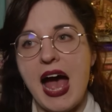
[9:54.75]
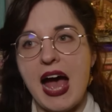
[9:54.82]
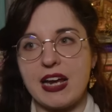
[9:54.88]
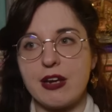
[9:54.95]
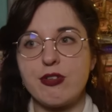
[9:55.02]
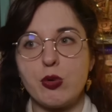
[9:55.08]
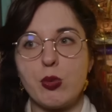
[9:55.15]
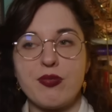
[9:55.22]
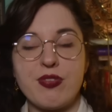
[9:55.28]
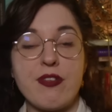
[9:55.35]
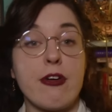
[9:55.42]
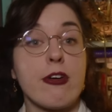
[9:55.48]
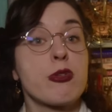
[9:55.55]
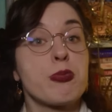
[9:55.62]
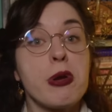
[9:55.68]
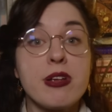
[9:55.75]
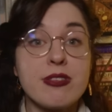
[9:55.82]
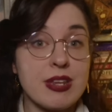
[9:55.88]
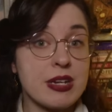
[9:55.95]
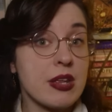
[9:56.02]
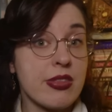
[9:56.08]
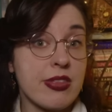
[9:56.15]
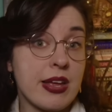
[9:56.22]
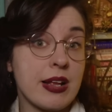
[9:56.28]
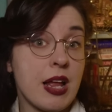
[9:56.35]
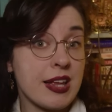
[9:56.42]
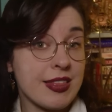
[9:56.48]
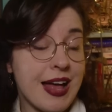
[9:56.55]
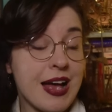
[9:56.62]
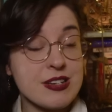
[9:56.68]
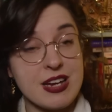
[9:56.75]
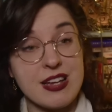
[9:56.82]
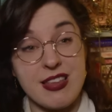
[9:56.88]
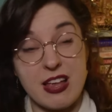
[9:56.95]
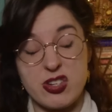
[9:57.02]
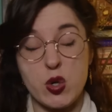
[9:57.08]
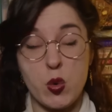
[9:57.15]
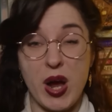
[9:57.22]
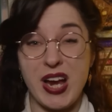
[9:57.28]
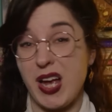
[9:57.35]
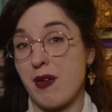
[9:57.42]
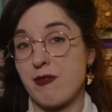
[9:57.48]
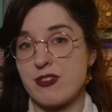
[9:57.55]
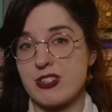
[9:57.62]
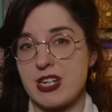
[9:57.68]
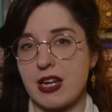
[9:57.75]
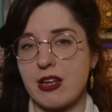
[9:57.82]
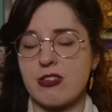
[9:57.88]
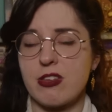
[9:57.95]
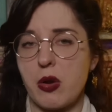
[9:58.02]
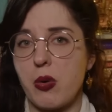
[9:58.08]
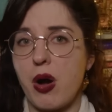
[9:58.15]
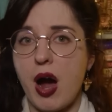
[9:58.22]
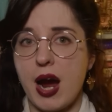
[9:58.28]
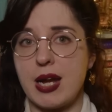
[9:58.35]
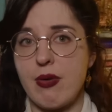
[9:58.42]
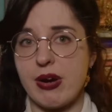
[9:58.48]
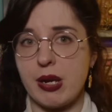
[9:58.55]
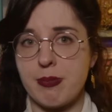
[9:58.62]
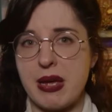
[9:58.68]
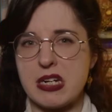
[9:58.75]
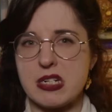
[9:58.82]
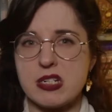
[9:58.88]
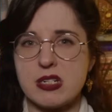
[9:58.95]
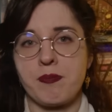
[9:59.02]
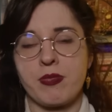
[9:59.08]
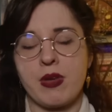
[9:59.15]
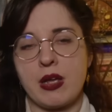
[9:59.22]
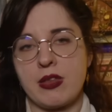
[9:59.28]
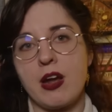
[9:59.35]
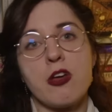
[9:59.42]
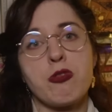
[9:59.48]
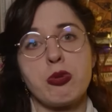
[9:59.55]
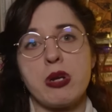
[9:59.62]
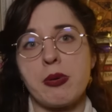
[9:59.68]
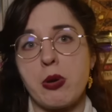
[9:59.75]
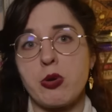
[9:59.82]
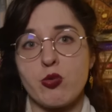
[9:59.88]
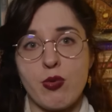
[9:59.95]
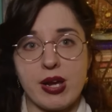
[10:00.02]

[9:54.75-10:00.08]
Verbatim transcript: and if you have ever experienced anything like that, it's actually quite comforting, so highly recommend. The last one I'm going to